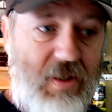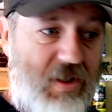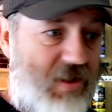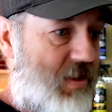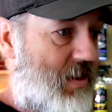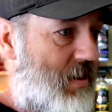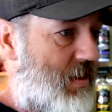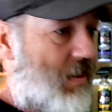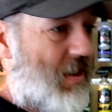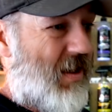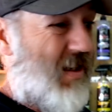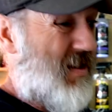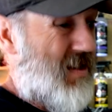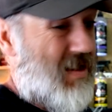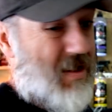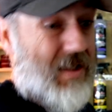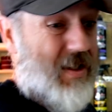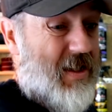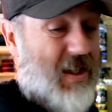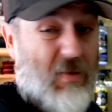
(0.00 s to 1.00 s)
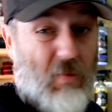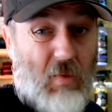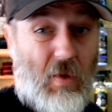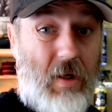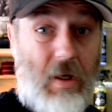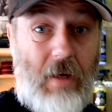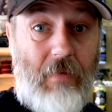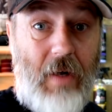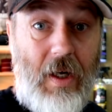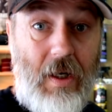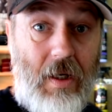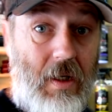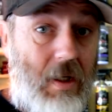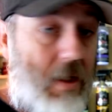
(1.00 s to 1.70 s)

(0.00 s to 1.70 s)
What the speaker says: It's just like, oh yeah, whatever.